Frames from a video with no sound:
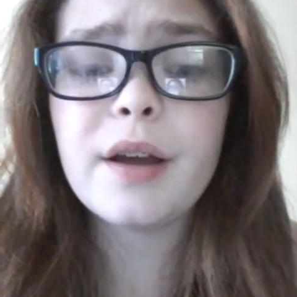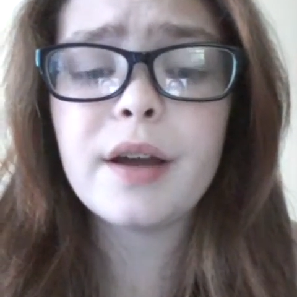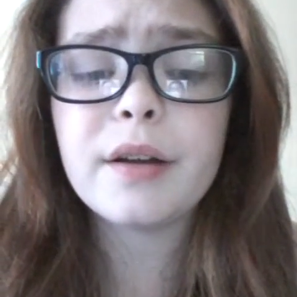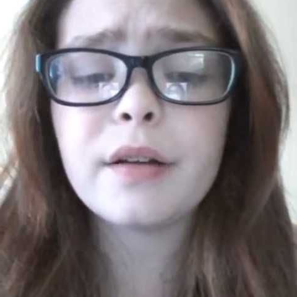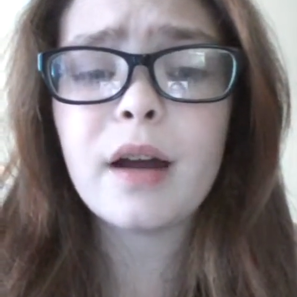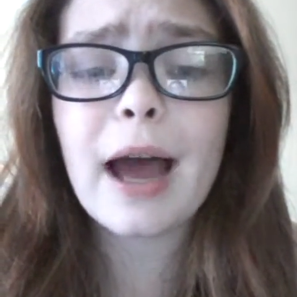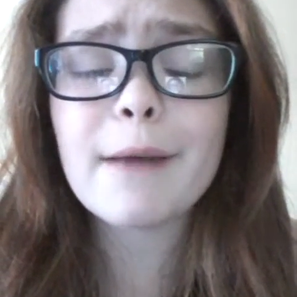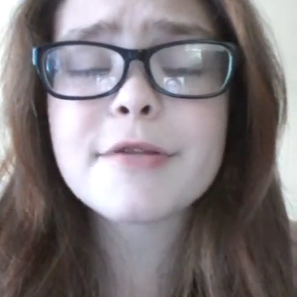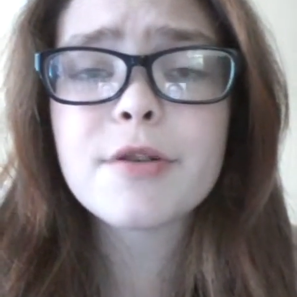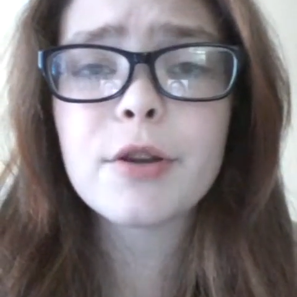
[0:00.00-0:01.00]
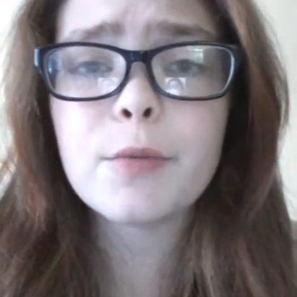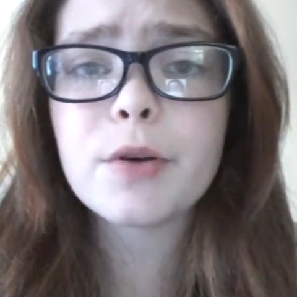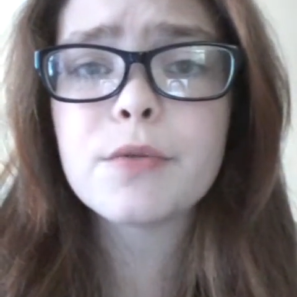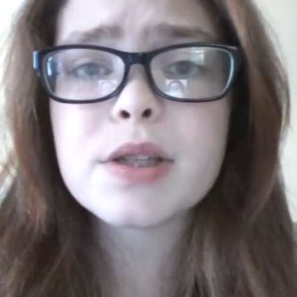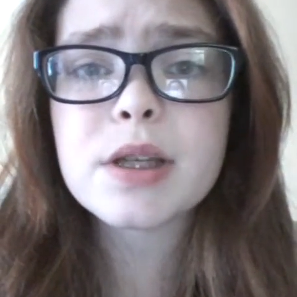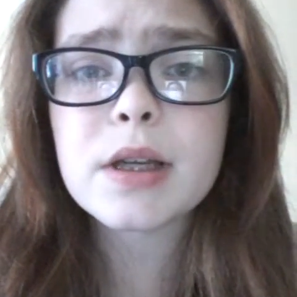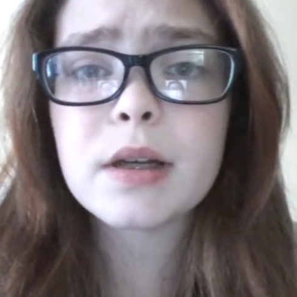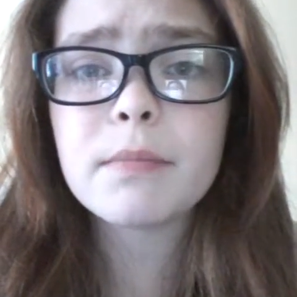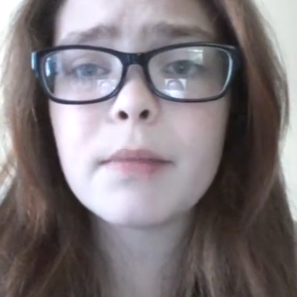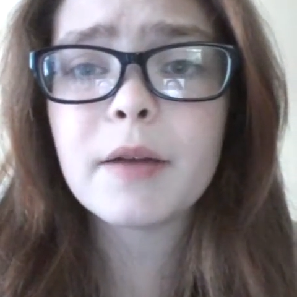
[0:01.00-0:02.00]
And I was the only one who was
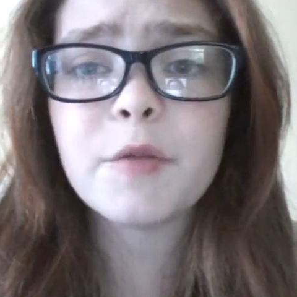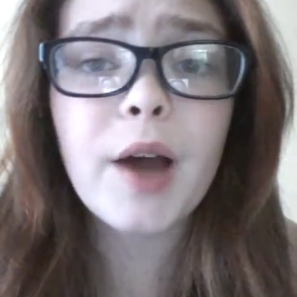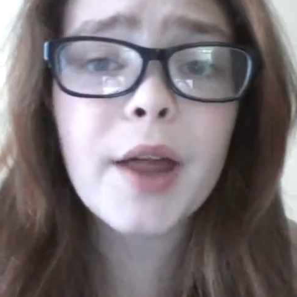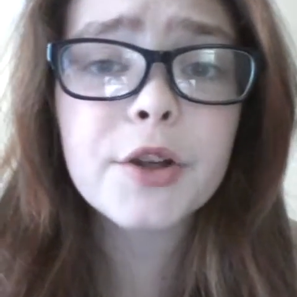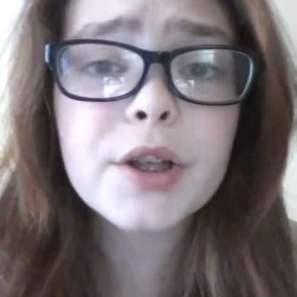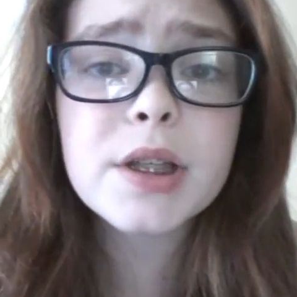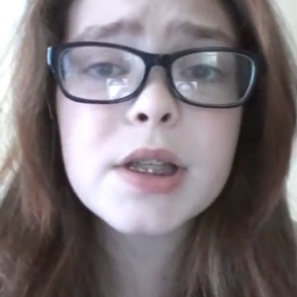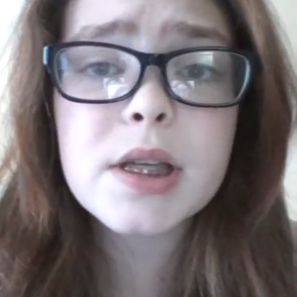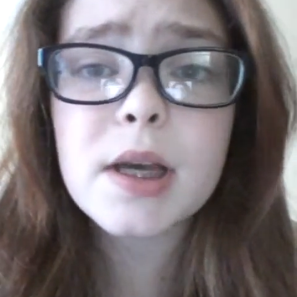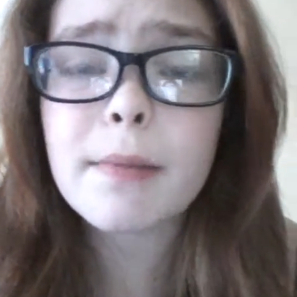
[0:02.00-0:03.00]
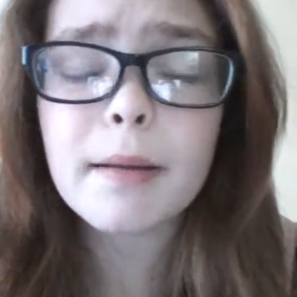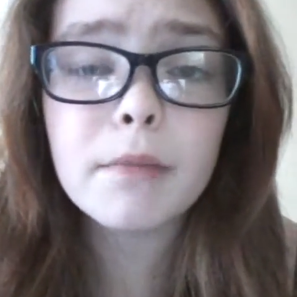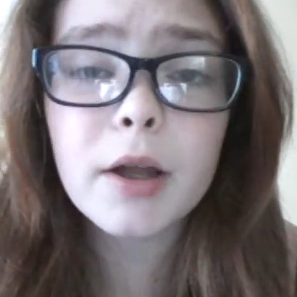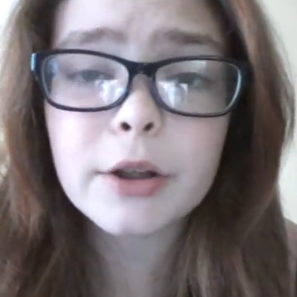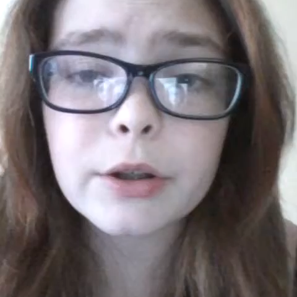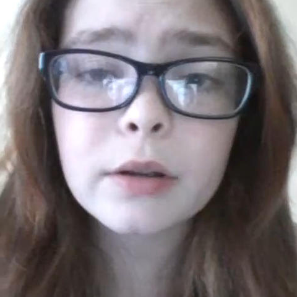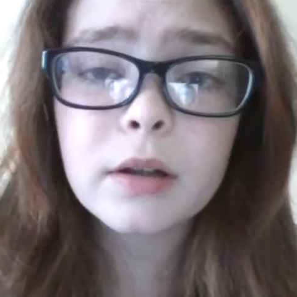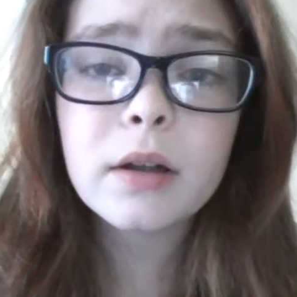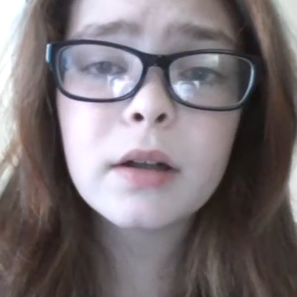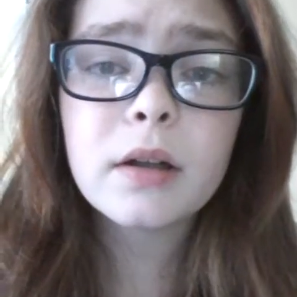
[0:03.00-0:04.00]
seeing it. My father didn't see it. My mother
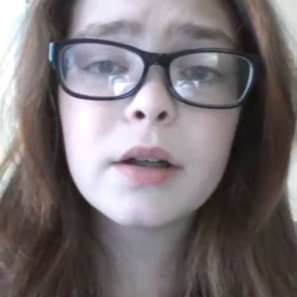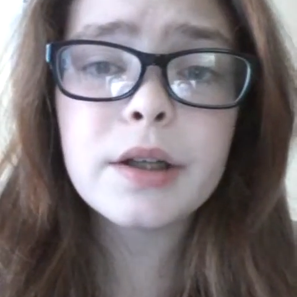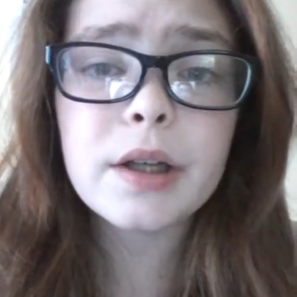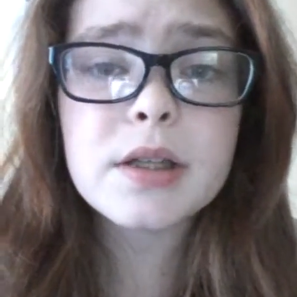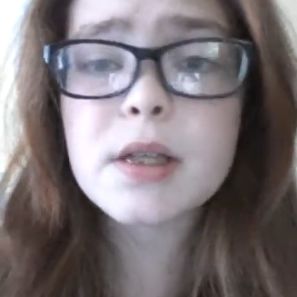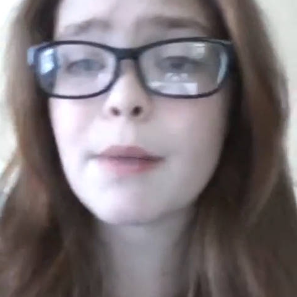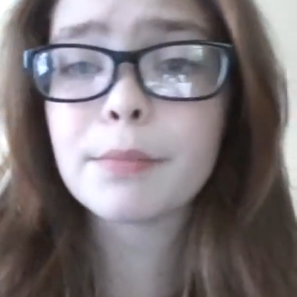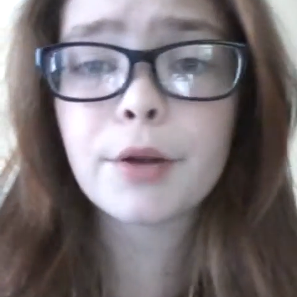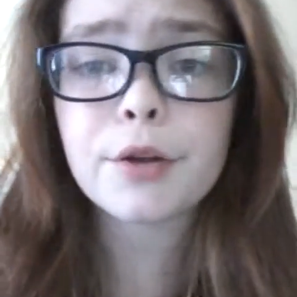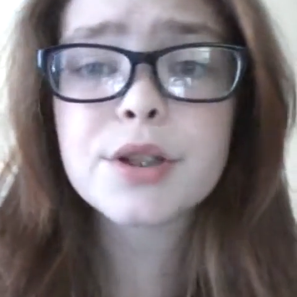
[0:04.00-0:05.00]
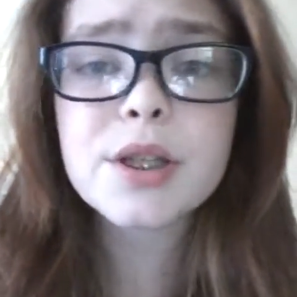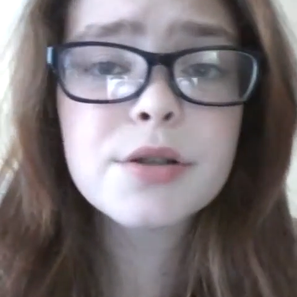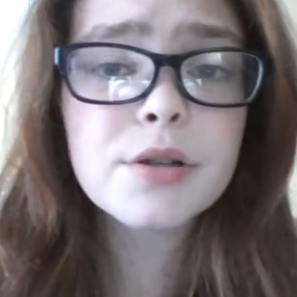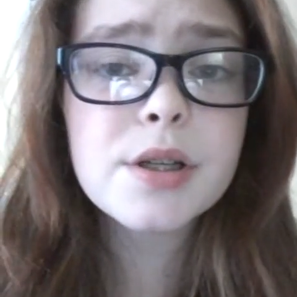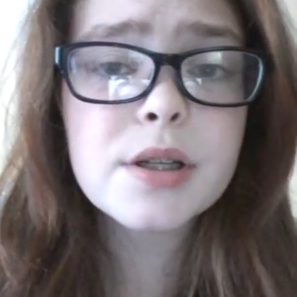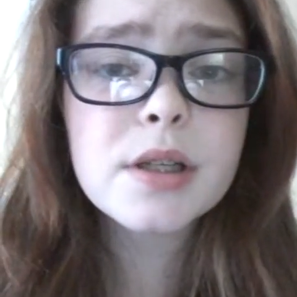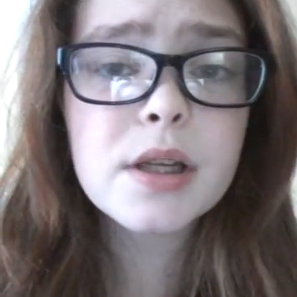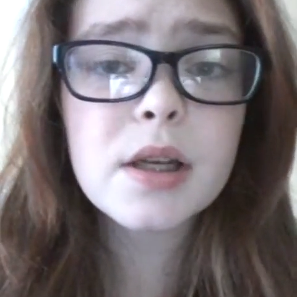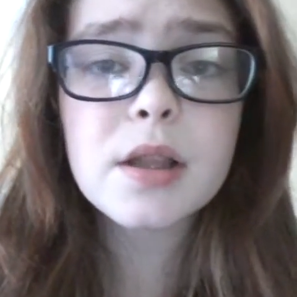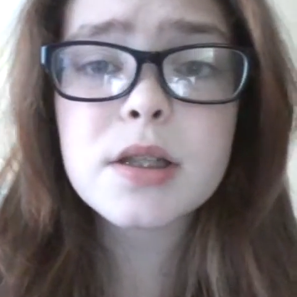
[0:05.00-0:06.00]
didn't see it. My brother and sister didn't
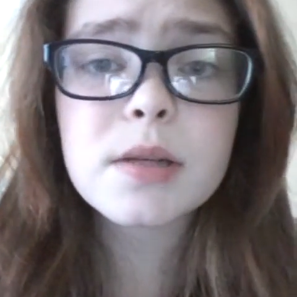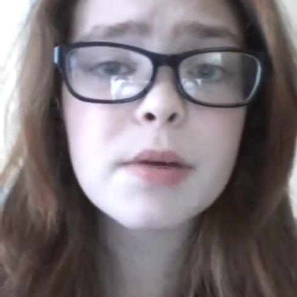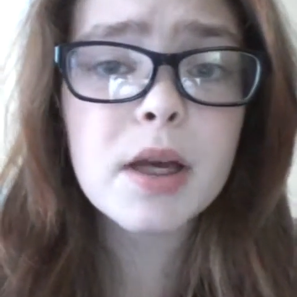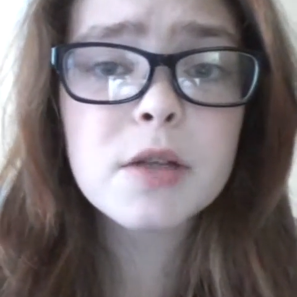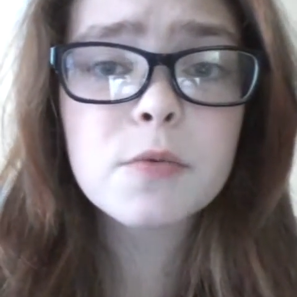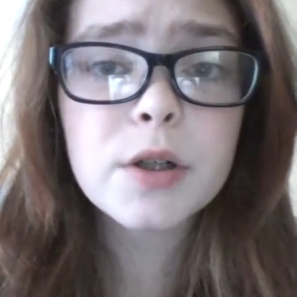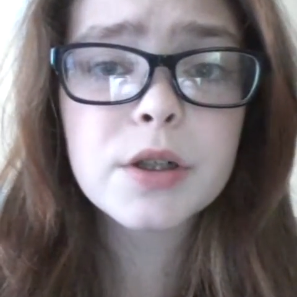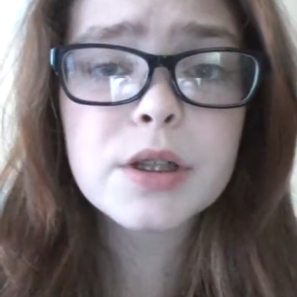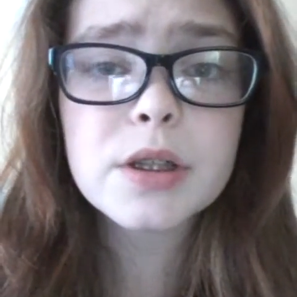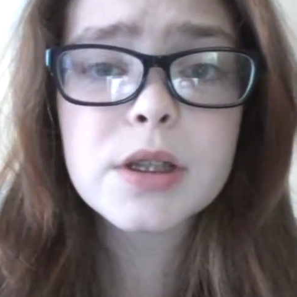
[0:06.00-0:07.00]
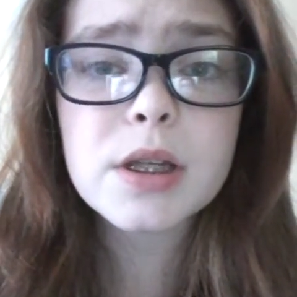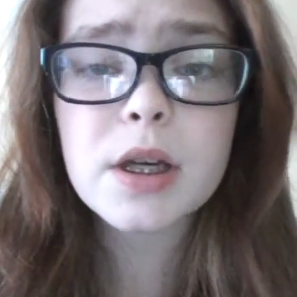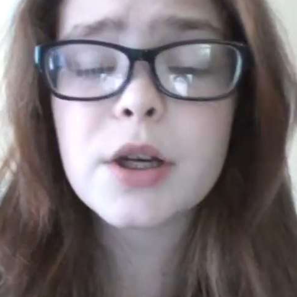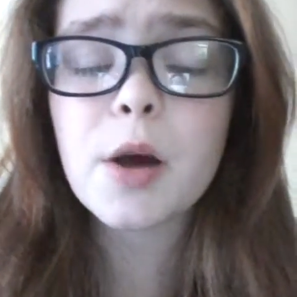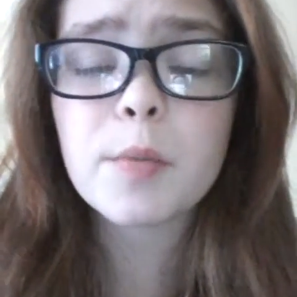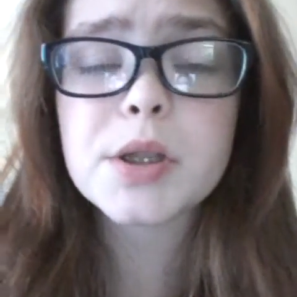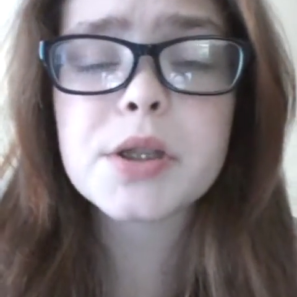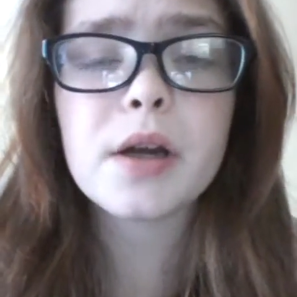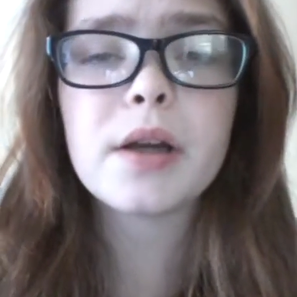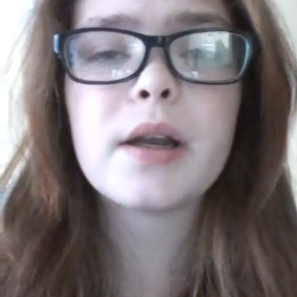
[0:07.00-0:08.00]
see it. The CPS workers didn't see it. No one
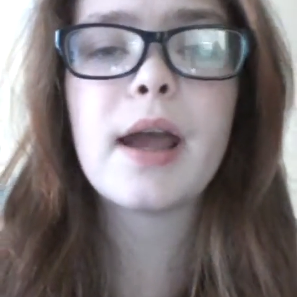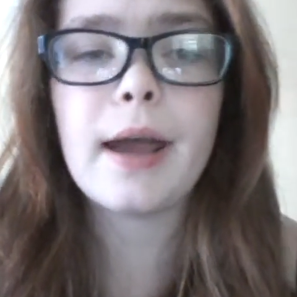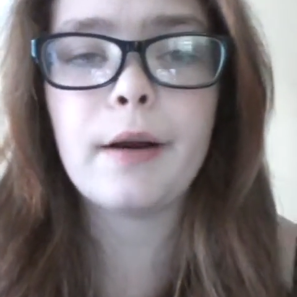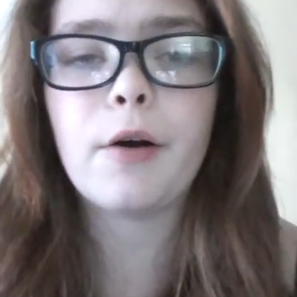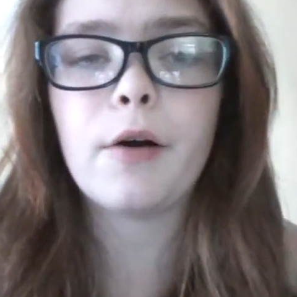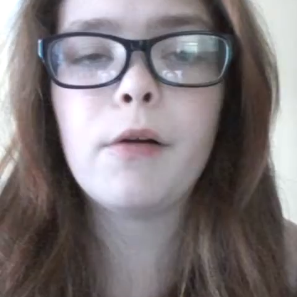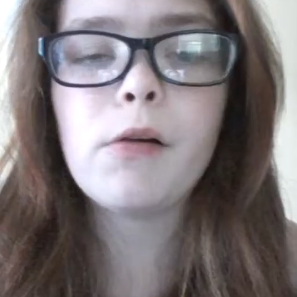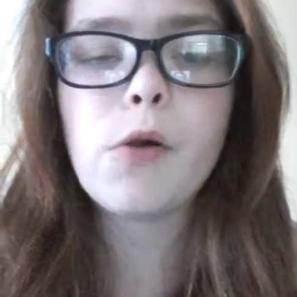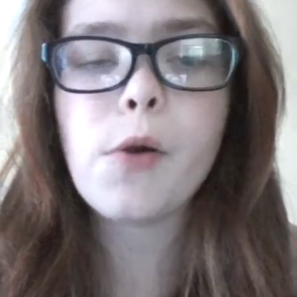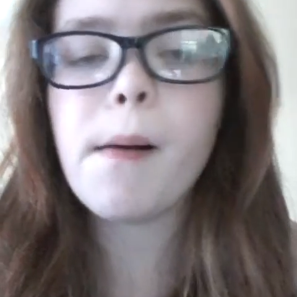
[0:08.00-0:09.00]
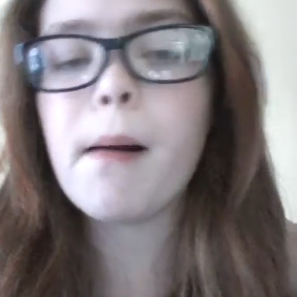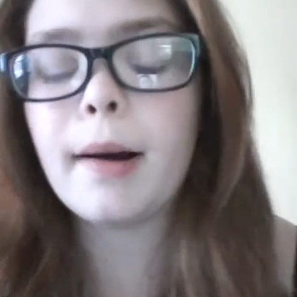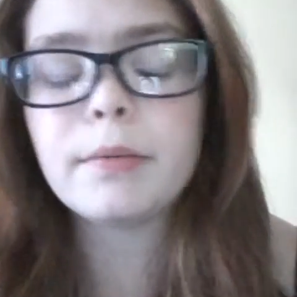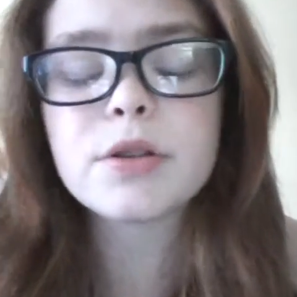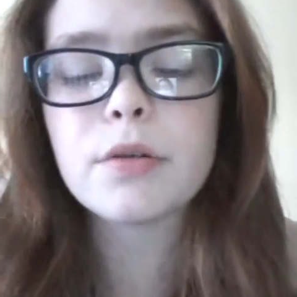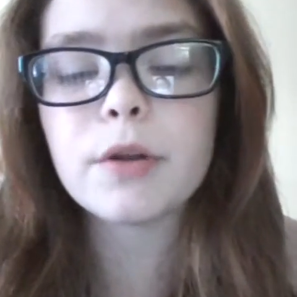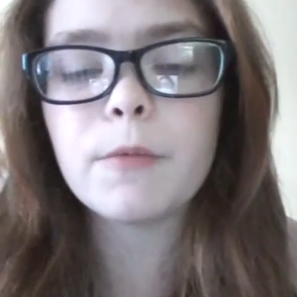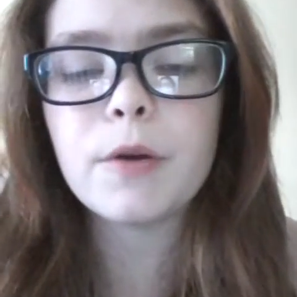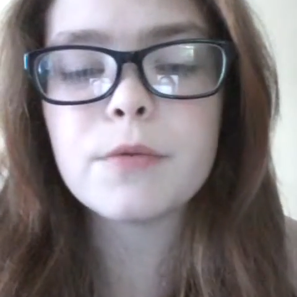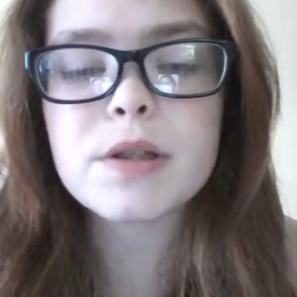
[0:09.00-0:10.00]
saw it at all. I was the only
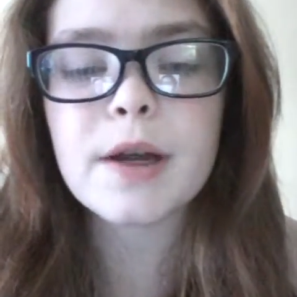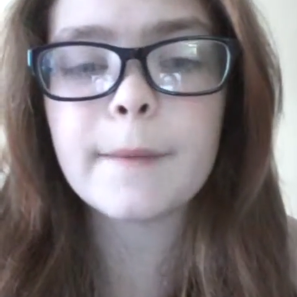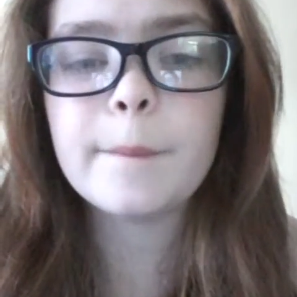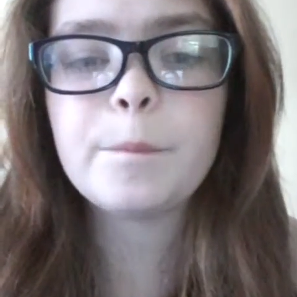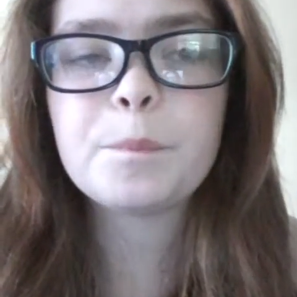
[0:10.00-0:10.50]
one who was there.